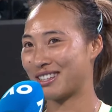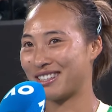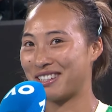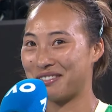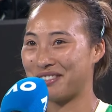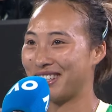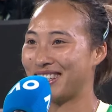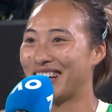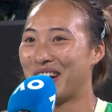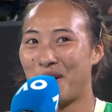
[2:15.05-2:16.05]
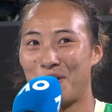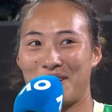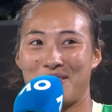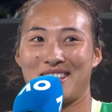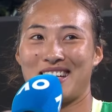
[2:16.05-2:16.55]
on TV,
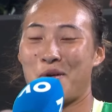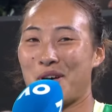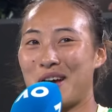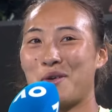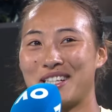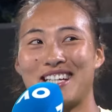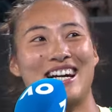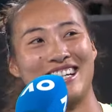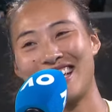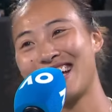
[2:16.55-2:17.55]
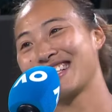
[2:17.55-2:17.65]
than when I was young,